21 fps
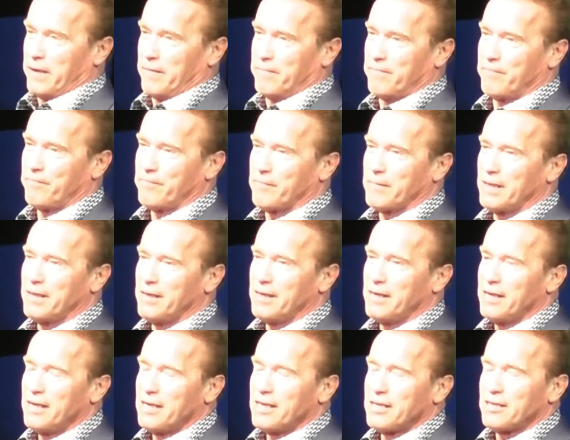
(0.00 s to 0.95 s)
me.
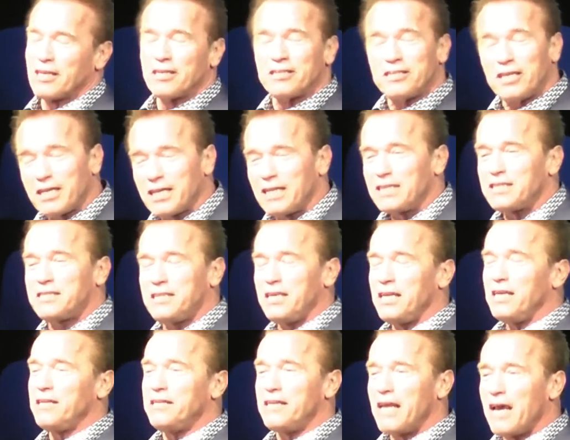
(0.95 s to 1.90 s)
So as you can
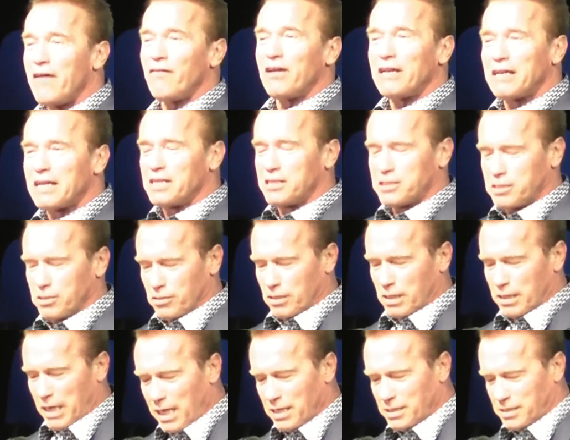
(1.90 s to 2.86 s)
see, never listen
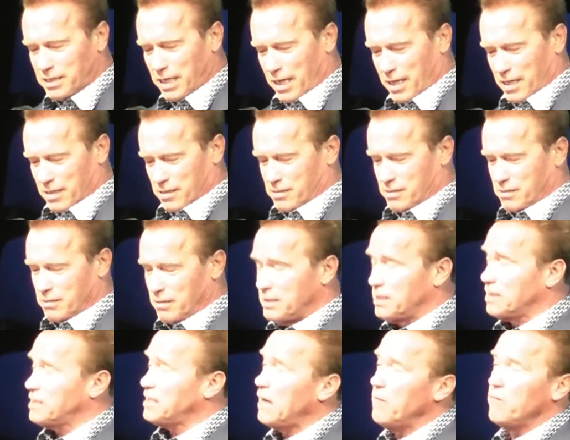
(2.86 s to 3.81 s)
to the naysayers.
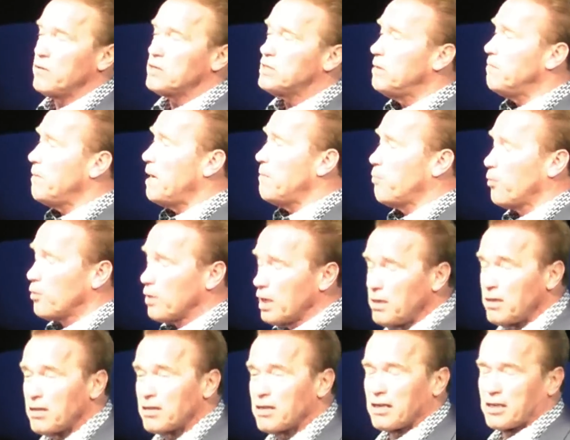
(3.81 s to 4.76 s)
And the same was in my
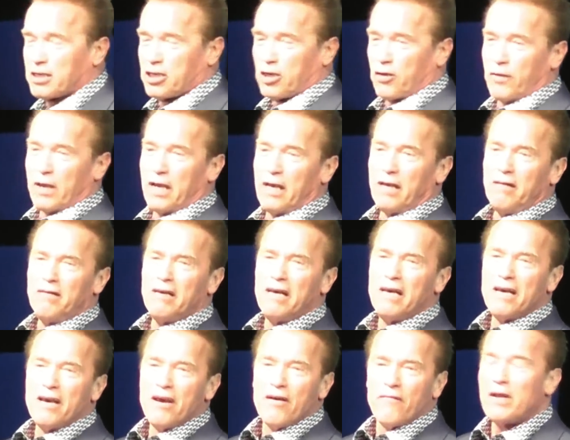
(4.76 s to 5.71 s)
political career.
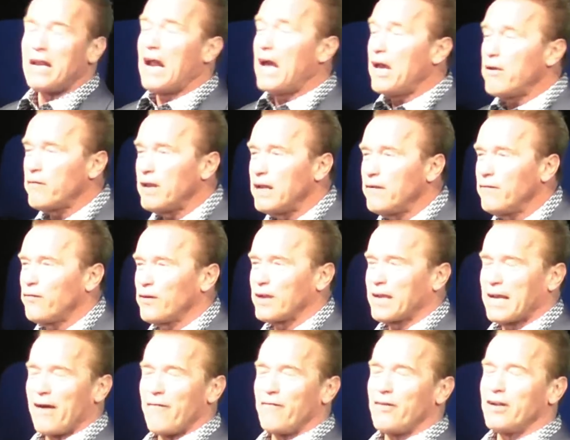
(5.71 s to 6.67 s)
When I ran
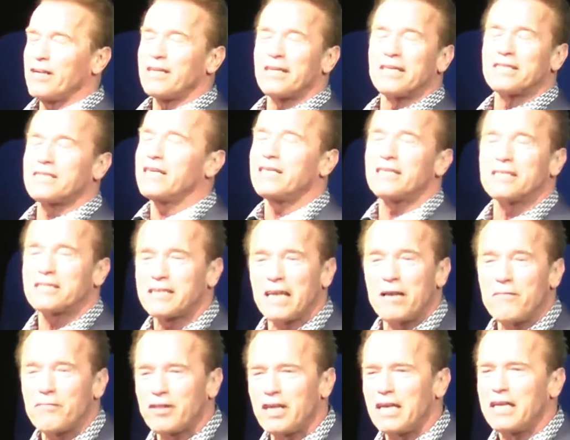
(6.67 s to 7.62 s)
for governor, they said the
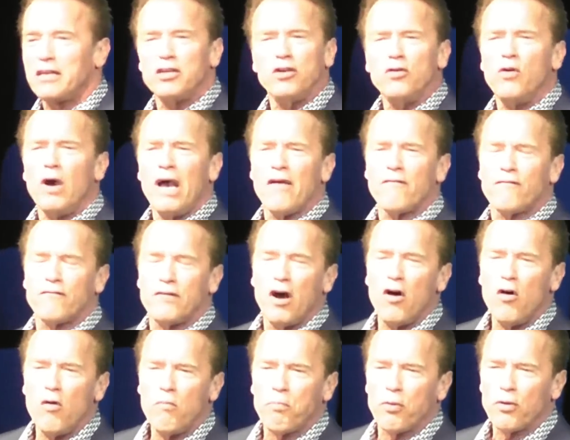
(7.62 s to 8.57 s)
same thing: you have
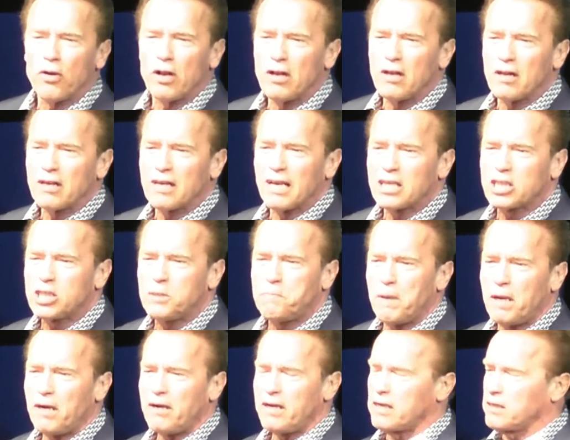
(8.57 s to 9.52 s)
no political
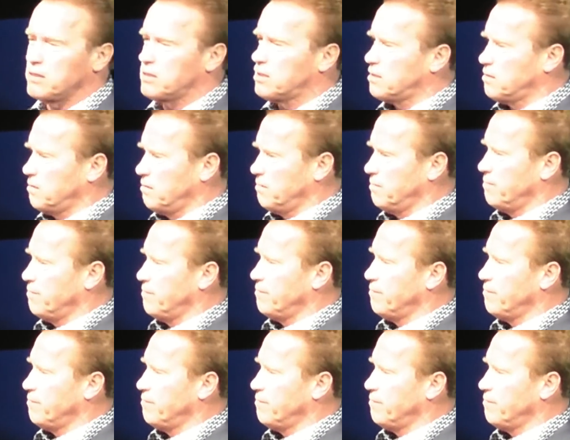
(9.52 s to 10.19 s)
experience.